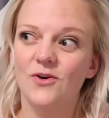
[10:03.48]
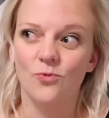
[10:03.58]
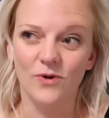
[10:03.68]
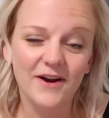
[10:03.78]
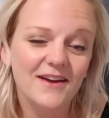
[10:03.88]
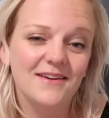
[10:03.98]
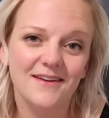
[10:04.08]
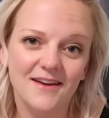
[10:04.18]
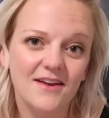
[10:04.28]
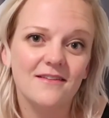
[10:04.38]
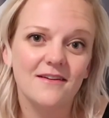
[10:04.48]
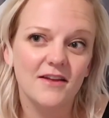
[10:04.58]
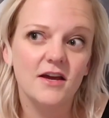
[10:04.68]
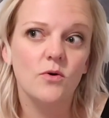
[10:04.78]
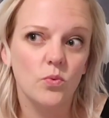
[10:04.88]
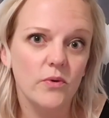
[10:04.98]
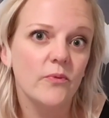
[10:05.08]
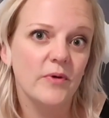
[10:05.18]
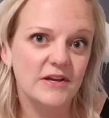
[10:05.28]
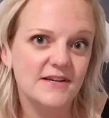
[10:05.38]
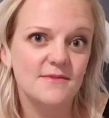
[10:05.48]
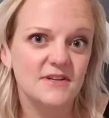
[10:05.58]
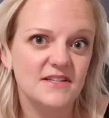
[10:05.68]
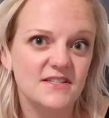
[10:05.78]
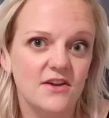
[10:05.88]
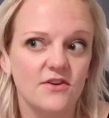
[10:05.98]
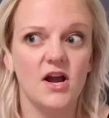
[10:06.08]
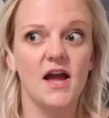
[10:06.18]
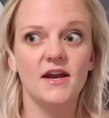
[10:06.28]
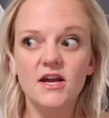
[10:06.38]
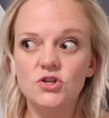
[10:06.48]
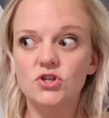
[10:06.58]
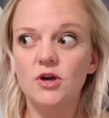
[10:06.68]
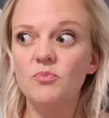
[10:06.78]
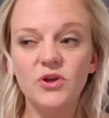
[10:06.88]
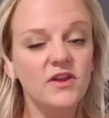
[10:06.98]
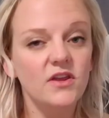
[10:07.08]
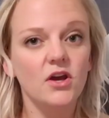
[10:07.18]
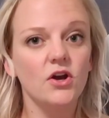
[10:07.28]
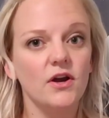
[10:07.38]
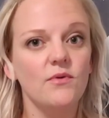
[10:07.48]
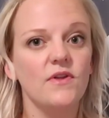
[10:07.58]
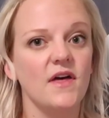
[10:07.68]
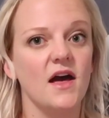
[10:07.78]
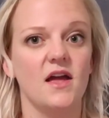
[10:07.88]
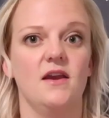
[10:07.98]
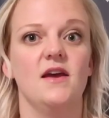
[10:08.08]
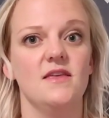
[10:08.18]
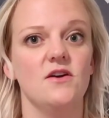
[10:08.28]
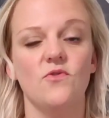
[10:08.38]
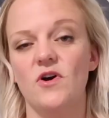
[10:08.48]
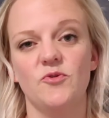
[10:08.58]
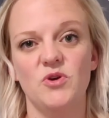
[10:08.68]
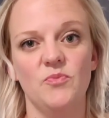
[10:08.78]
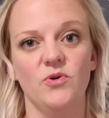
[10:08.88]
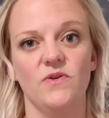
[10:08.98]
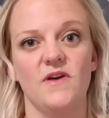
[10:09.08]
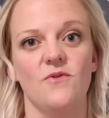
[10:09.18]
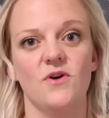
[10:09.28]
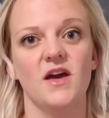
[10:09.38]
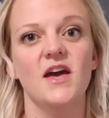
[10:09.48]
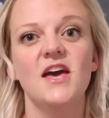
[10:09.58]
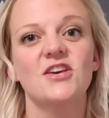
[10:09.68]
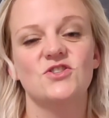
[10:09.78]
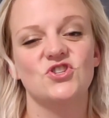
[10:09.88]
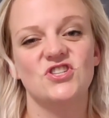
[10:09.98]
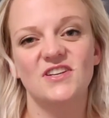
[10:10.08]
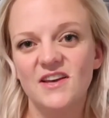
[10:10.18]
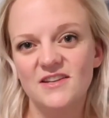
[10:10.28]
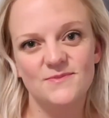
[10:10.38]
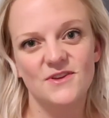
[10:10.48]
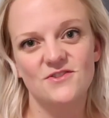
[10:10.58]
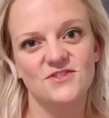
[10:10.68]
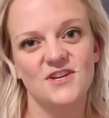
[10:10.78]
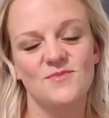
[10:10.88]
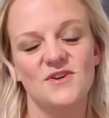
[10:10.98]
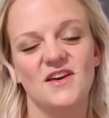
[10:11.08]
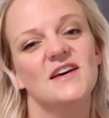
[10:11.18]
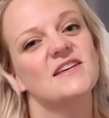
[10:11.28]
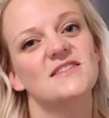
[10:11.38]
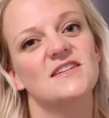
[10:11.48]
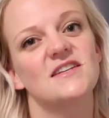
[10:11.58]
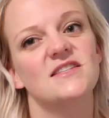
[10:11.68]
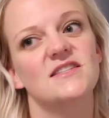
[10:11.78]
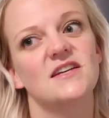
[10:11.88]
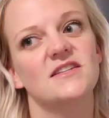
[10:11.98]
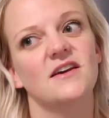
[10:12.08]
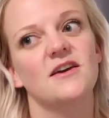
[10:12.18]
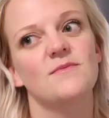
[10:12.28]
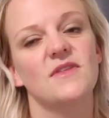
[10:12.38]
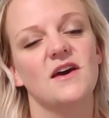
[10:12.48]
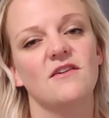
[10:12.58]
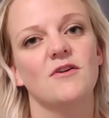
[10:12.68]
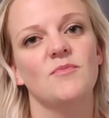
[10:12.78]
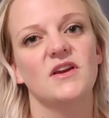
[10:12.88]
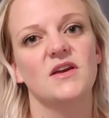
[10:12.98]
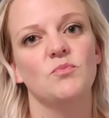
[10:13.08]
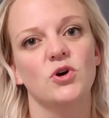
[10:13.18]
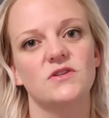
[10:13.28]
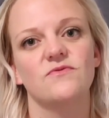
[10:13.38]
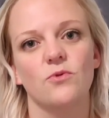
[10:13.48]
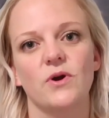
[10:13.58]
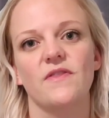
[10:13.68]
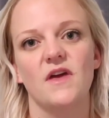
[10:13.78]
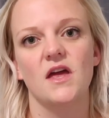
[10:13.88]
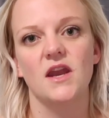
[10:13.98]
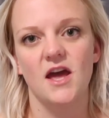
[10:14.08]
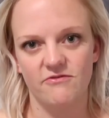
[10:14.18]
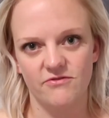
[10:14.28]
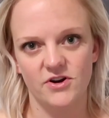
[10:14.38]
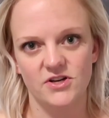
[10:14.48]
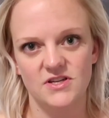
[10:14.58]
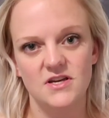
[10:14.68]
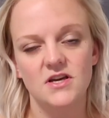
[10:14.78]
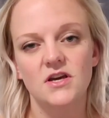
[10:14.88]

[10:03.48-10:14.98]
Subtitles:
we're getting together. Like, we will make time to get together. And I completely agree with that. And I think a lot of people are that way. So she likes Mother's Day because it's a time that everybody puts forth an effort